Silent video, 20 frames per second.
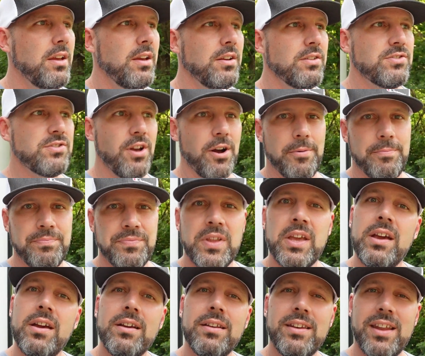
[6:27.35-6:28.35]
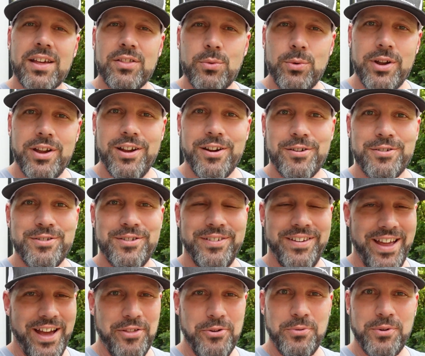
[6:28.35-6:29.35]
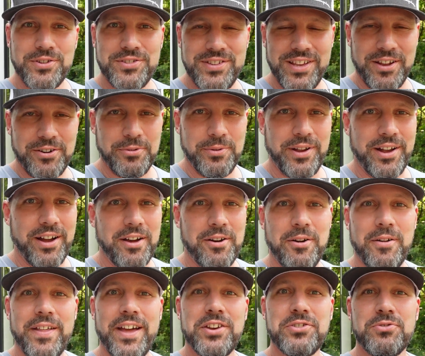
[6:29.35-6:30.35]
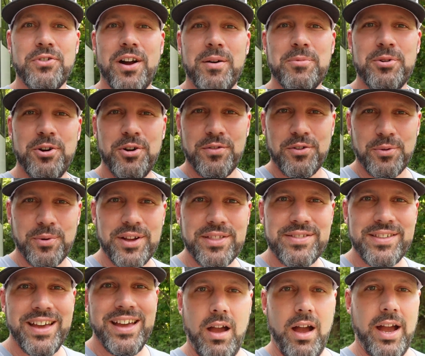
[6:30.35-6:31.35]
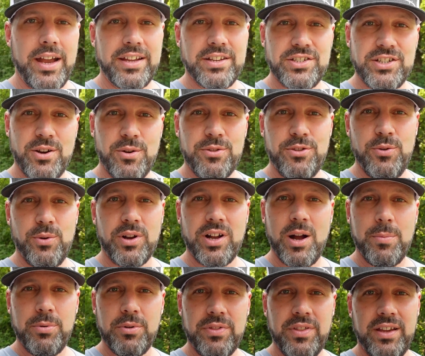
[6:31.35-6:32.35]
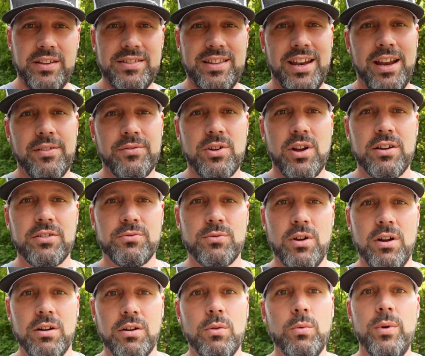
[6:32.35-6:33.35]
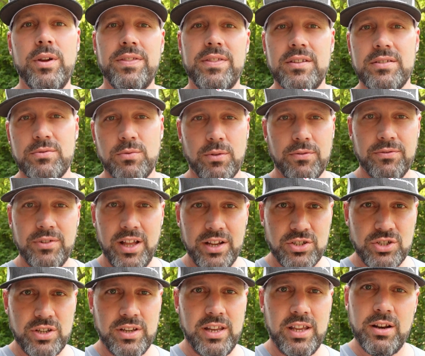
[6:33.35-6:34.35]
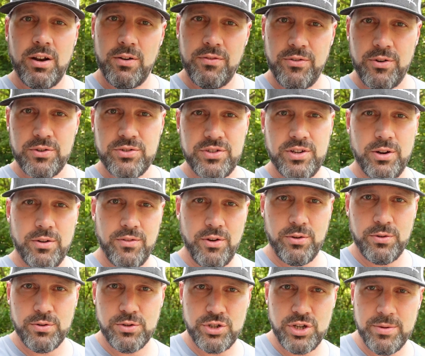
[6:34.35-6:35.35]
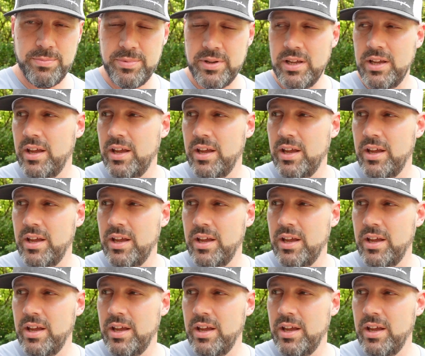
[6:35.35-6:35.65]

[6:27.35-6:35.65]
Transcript: So now that we're here, now that we're settled, we got all that drama over with, I can share with you a couple things that have gone wrong with this reflection in our first year of ownership.